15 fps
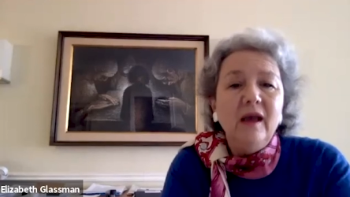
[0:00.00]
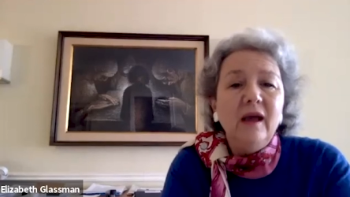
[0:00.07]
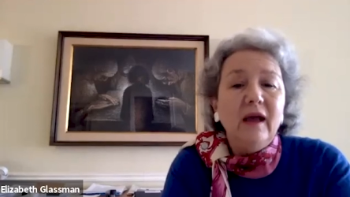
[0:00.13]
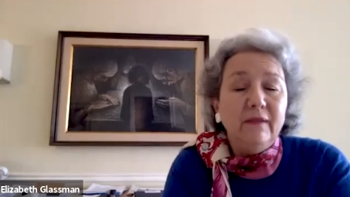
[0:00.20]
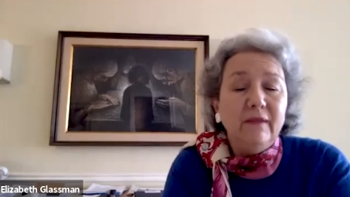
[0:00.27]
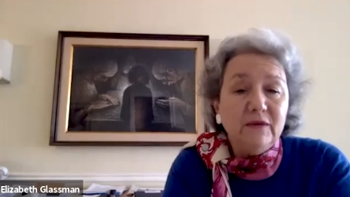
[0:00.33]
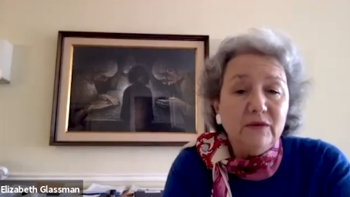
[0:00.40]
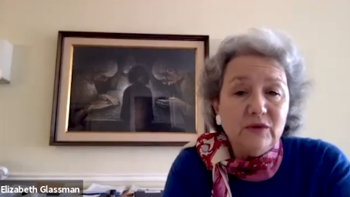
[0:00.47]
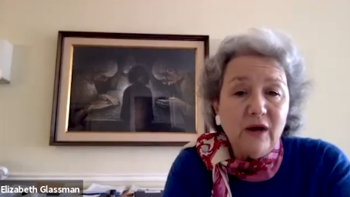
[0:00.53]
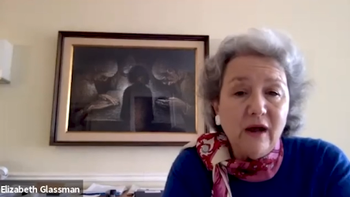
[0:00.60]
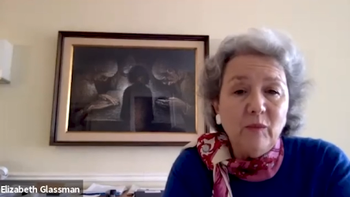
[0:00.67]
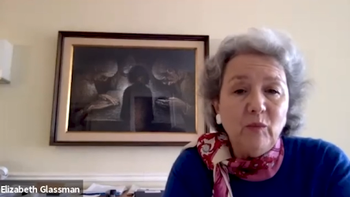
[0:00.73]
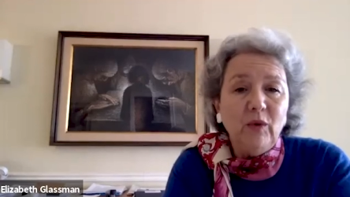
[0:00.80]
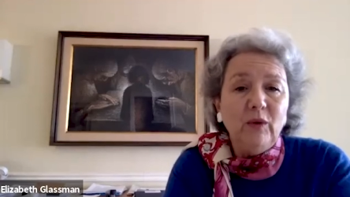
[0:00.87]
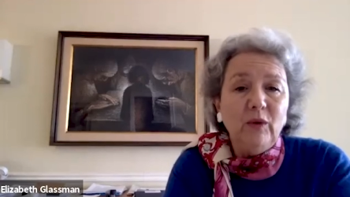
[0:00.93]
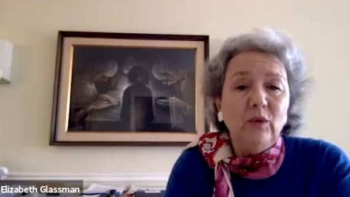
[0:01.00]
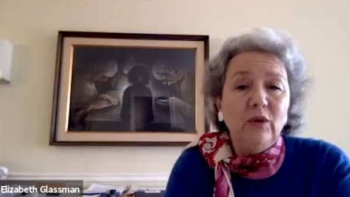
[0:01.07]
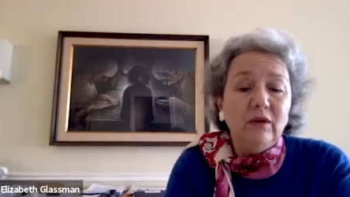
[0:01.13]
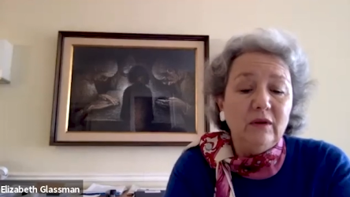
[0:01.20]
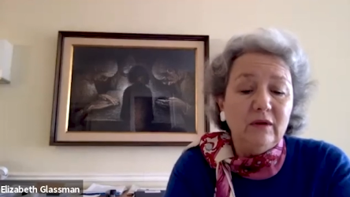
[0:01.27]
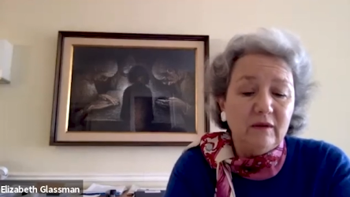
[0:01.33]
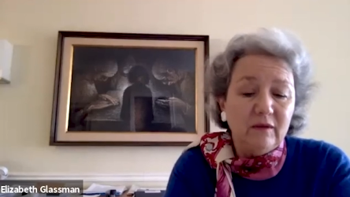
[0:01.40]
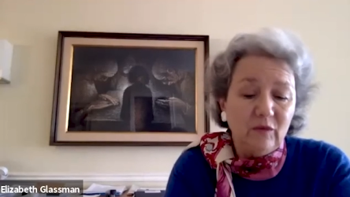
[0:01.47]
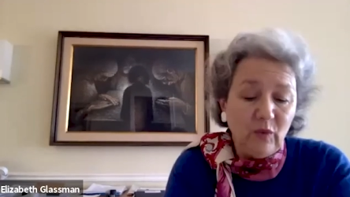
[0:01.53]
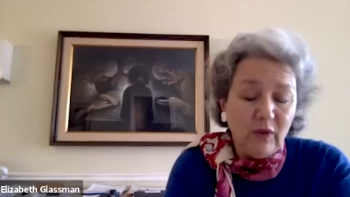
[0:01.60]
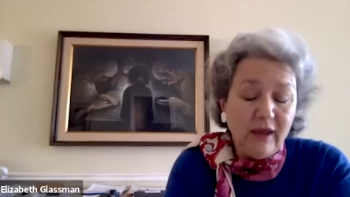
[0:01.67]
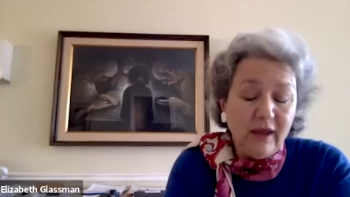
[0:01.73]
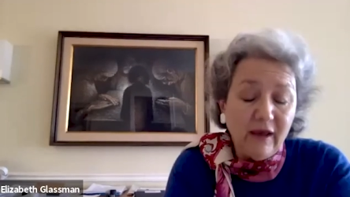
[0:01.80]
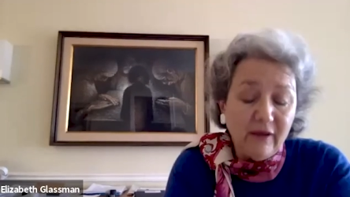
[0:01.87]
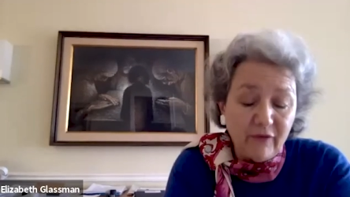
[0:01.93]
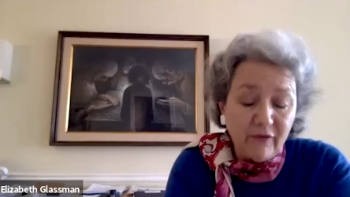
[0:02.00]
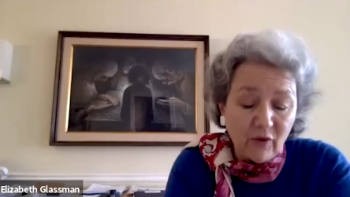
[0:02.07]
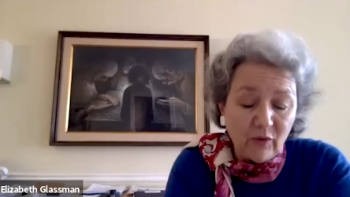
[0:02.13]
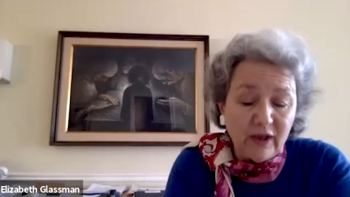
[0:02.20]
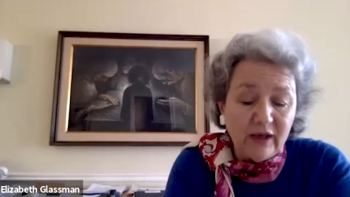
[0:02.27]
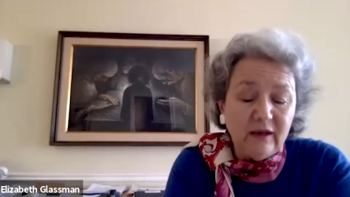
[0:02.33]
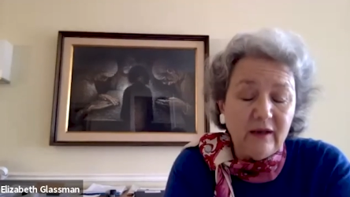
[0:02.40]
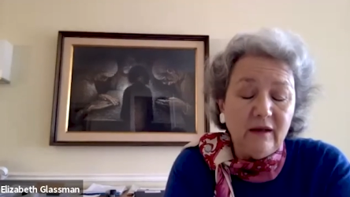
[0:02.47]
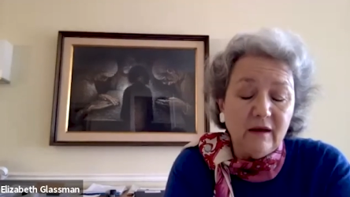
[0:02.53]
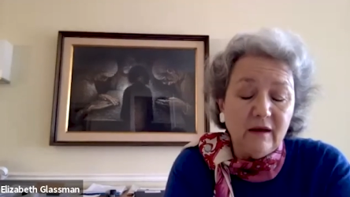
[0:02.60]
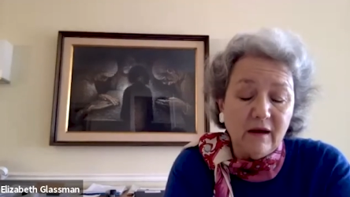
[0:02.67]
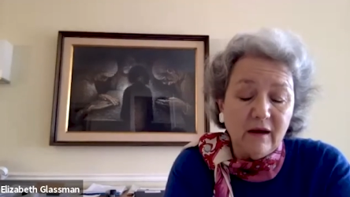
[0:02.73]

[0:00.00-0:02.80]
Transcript: And this time we have already